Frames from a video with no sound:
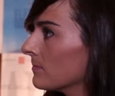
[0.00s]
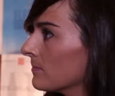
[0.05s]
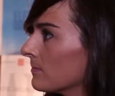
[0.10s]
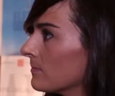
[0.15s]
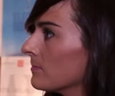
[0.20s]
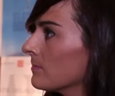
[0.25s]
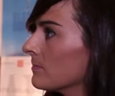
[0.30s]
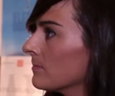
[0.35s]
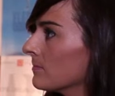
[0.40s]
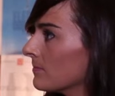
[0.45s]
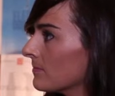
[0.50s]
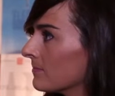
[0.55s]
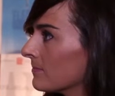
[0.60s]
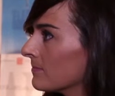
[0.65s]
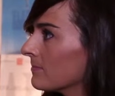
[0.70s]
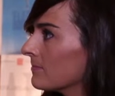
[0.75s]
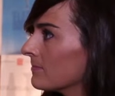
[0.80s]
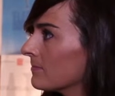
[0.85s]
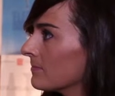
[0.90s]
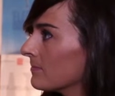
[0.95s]

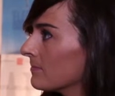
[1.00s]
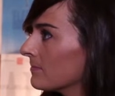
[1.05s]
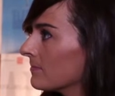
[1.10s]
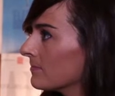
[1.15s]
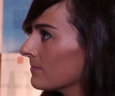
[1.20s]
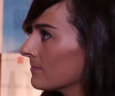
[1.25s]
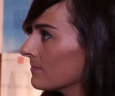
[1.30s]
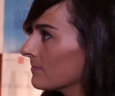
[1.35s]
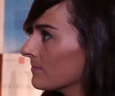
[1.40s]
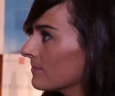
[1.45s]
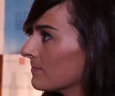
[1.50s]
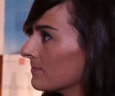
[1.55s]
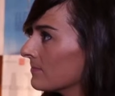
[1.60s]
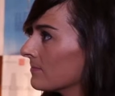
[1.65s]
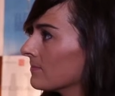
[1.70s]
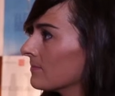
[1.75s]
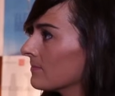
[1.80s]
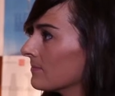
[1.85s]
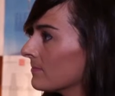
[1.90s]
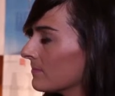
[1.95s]

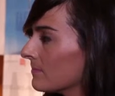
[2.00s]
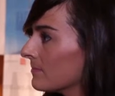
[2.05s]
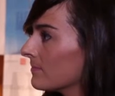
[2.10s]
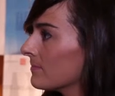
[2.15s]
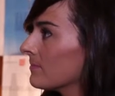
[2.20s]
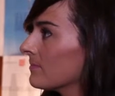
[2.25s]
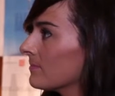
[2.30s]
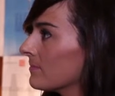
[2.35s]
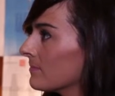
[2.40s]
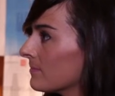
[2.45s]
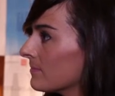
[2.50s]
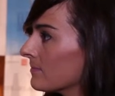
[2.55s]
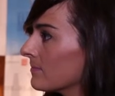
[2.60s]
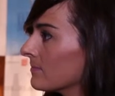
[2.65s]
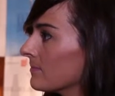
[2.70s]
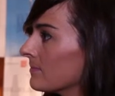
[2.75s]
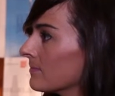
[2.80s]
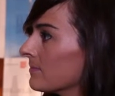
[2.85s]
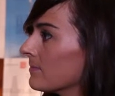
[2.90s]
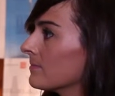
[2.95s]

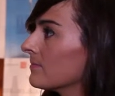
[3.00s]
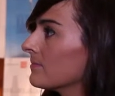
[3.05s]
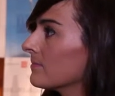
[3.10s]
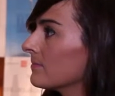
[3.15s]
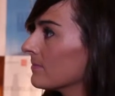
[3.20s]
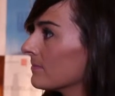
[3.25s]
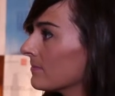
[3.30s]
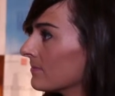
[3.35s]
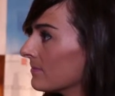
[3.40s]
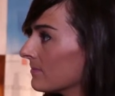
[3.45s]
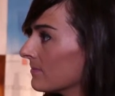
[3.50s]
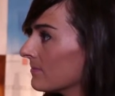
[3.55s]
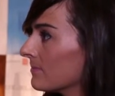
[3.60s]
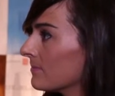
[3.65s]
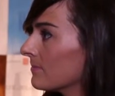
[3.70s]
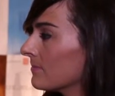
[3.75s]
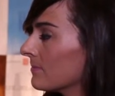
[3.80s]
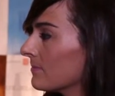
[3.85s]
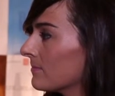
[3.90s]
This person isn't speaking.